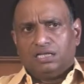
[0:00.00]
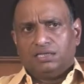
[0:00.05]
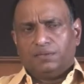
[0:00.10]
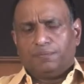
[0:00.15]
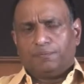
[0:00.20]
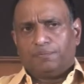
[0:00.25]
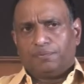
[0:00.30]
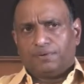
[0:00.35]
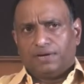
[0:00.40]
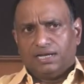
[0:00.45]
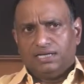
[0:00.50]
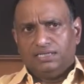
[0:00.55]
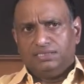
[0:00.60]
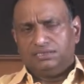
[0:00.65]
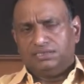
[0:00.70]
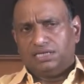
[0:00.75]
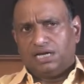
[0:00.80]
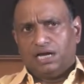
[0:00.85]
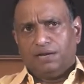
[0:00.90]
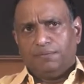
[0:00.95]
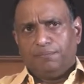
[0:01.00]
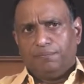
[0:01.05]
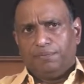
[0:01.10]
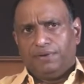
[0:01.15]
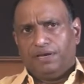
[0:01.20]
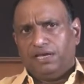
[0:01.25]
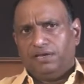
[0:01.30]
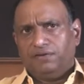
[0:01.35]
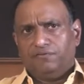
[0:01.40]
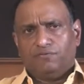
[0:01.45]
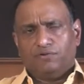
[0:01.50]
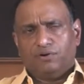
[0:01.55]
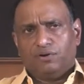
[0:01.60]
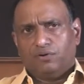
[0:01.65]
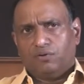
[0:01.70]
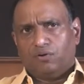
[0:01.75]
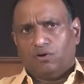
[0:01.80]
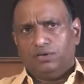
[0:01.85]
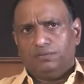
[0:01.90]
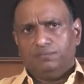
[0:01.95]
the price I am paying for
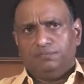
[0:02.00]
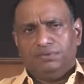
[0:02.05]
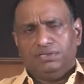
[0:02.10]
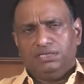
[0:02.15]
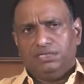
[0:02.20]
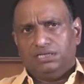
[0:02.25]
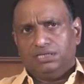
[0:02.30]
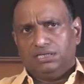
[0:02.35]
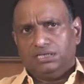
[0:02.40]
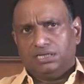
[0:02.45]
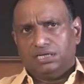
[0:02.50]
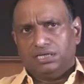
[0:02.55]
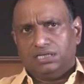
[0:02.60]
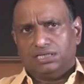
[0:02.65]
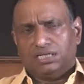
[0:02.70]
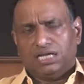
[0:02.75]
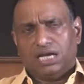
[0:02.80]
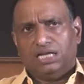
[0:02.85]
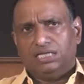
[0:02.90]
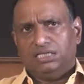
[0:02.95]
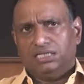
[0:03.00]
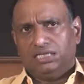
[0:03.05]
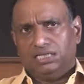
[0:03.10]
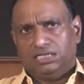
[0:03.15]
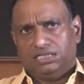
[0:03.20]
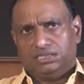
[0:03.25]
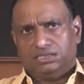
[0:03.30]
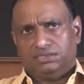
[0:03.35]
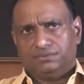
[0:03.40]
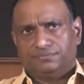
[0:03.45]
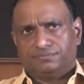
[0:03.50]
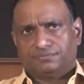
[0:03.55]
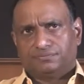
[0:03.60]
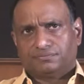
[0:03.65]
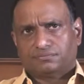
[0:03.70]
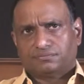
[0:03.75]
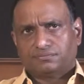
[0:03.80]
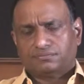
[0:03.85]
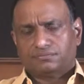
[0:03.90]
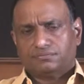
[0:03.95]
not being authentic
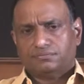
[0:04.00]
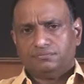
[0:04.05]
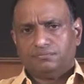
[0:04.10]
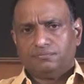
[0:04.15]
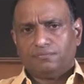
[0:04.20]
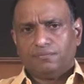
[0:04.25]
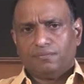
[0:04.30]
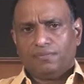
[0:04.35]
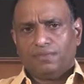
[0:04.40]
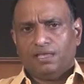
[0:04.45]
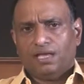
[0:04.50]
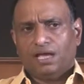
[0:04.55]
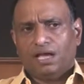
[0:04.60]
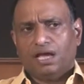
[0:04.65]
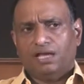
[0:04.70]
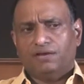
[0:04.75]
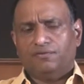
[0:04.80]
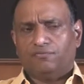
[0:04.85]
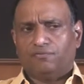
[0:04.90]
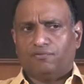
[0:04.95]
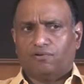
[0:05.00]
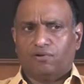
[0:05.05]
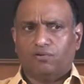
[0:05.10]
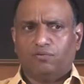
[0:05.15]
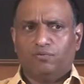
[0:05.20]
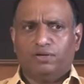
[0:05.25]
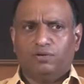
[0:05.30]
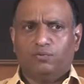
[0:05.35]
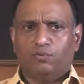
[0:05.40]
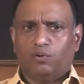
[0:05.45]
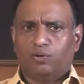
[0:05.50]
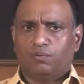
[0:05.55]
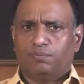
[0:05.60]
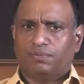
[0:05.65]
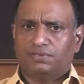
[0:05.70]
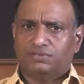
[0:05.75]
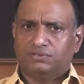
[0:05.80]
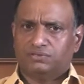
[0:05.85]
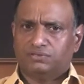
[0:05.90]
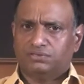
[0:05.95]
and following what
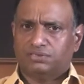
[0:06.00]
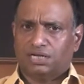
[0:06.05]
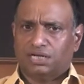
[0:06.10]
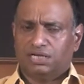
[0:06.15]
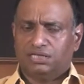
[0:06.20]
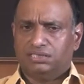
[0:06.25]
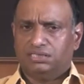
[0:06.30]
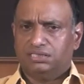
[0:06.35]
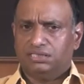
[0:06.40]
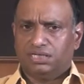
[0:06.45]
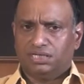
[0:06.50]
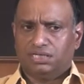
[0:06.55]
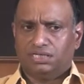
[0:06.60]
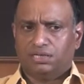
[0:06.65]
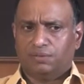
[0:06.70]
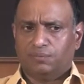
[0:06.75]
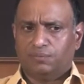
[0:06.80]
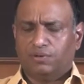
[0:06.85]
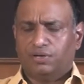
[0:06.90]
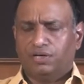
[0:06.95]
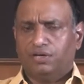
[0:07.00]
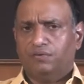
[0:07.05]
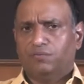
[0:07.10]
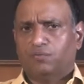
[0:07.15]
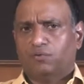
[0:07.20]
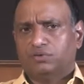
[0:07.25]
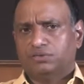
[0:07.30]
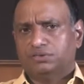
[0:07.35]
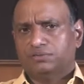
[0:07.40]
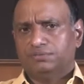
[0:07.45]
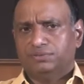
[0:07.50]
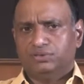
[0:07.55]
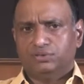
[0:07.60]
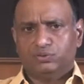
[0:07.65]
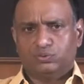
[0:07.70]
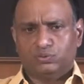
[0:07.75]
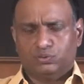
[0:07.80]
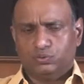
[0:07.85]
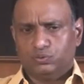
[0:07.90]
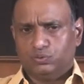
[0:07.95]
my society and community wants me
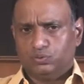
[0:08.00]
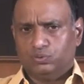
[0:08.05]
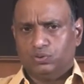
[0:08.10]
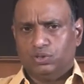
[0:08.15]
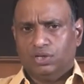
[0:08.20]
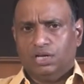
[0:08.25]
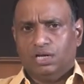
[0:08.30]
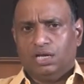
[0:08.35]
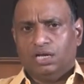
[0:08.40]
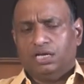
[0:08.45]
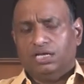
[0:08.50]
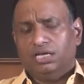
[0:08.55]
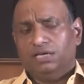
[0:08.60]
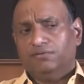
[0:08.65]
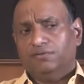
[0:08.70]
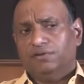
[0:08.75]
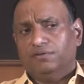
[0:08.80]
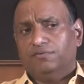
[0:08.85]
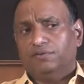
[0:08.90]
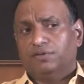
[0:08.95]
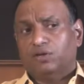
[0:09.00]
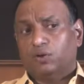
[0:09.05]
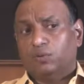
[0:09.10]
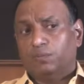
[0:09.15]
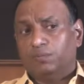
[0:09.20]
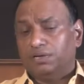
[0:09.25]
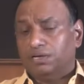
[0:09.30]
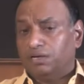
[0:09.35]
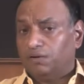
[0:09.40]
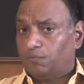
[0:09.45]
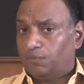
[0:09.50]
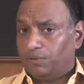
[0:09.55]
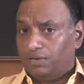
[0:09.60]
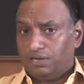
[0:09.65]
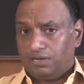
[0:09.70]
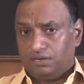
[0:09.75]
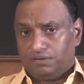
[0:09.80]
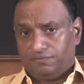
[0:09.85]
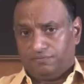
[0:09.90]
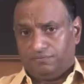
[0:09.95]
to do, even without being
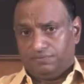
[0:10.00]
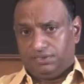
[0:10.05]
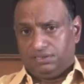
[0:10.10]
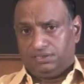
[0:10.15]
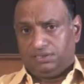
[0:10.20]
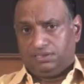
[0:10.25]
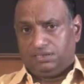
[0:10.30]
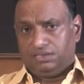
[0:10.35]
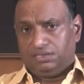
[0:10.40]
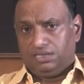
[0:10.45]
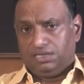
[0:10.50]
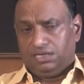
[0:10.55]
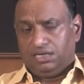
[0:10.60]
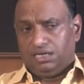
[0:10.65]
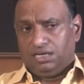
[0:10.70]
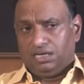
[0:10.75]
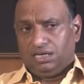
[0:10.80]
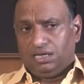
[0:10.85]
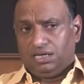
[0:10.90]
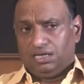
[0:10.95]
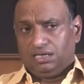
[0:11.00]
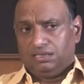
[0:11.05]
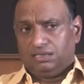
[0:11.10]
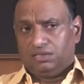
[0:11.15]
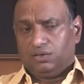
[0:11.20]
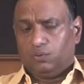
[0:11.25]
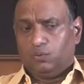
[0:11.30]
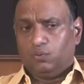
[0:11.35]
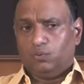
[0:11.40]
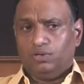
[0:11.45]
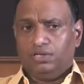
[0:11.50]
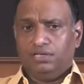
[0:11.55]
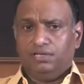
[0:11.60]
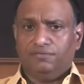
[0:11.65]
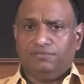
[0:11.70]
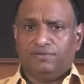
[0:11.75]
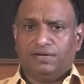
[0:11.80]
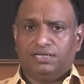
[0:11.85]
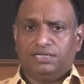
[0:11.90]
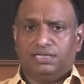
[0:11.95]
aware of it, the only
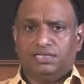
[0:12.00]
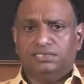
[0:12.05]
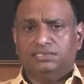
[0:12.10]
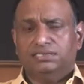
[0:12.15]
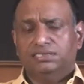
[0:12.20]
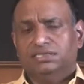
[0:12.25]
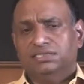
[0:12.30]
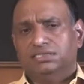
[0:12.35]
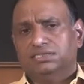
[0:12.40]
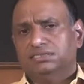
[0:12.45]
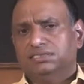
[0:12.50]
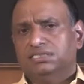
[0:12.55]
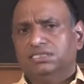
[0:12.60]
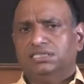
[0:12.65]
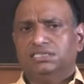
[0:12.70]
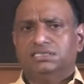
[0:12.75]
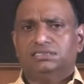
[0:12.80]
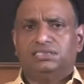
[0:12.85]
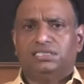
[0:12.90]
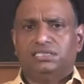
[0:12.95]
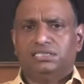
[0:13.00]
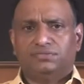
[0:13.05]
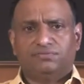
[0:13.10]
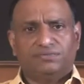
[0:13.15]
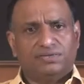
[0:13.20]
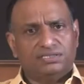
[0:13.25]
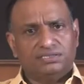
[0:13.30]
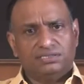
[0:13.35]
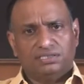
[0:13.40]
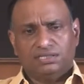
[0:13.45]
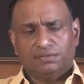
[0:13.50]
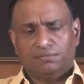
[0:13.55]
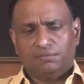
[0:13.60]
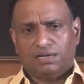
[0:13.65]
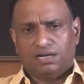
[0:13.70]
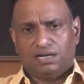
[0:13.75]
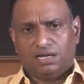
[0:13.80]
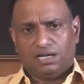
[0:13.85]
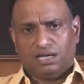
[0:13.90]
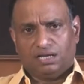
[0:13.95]
effect I see it is in dissatisfaction in
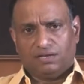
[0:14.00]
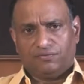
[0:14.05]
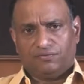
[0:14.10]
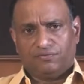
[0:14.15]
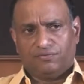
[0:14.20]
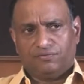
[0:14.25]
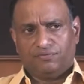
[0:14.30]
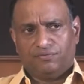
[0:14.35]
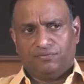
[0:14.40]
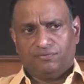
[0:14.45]
my life.